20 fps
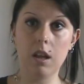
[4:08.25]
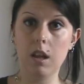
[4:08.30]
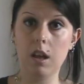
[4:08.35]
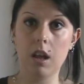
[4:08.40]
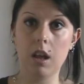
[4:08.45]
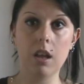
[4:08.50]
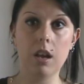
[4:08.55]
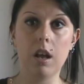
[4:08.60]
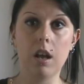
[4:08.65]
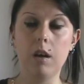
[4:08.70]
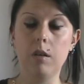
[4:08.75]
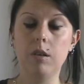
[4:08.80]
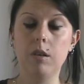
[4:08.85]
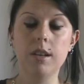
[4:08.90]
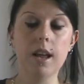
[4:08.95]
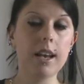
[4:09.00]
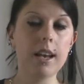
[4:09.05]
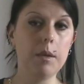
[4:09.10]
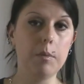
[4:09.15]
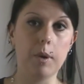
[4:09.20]
You know,
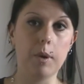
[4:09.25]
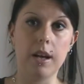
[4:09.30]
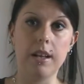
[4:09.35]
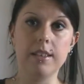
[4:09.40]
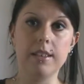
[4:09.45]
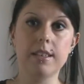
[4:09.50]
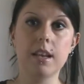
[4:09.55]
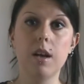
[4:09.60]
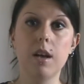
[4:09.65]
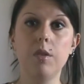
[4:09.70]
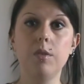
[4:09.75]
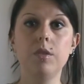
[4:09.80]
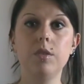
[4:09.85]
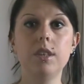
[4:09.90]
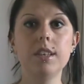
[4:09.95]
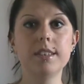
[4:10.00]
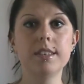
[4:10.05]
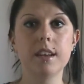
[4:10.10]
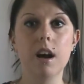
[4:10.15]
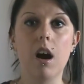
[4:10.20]
anyway, so
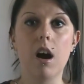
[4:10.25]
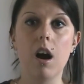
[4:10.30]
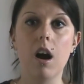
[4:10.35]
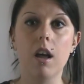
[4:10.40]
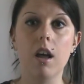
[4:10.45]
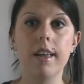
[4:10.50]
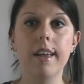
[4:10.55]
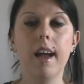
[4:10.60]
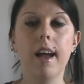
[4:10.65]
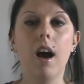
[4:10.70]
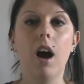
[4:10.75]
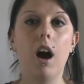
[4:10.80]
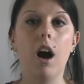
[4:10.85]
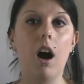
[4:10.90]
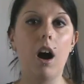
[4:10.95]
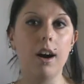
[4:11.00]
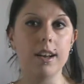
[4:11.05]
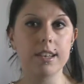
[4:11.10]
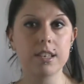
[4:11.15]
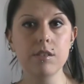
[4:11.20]
this guy,
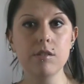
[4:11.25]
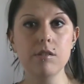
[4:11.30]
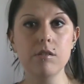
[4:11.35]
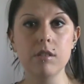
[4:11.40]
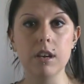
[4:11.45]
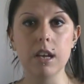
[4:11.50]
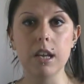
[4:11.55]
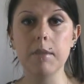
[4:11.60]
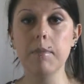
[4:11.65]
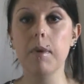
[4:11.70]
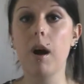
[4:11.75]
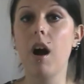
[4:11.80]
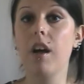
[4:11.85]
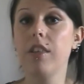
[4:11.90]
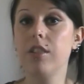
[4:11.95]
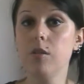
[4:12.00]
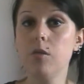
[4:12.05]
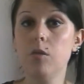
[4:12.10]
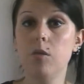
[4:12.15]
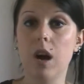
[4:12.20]
I saw him, I
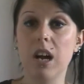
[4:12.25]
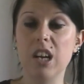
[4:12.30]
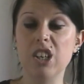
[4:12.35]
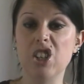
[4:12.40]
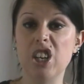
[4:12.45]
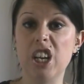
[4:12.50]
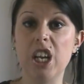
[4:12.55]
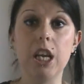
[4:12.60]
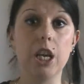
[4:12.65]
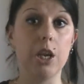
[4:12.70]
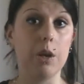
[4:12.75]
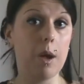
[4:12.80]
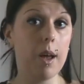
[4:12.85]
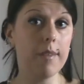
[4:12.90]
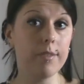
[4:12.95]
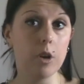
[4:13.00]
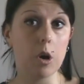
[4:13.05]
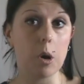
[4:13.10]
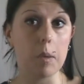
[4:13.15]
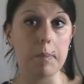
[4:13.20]
thought, actually, you
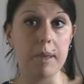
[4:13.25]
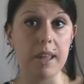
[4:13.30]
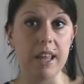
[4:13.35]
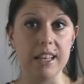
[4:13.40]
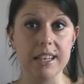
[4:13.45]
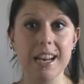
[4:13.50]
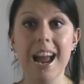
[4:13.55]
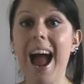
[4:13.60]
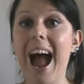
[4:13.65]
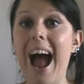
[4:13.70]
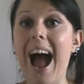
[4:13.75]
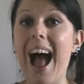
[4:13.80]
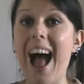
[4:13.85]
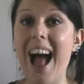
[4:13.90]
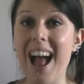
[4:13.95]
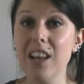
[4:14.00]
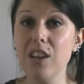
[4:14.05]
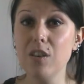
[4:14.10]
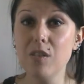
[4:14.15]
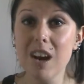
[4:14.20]
haven't got a beard,
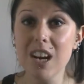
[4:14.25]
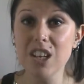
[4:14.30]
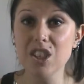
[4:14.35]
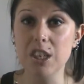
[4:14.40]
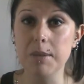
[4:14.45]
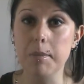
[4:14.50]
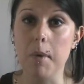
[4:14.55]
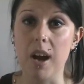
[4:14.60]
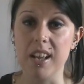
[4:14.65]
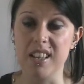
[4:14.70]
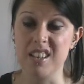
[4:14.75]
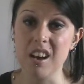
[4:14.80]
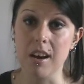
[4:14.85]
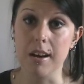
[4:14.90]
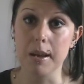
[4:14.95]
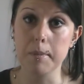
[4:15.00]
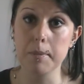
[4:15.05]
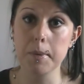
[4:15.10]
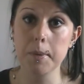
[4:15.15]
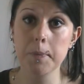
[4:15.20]
and you're actually my
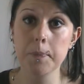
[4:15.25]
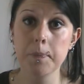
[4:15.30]
type.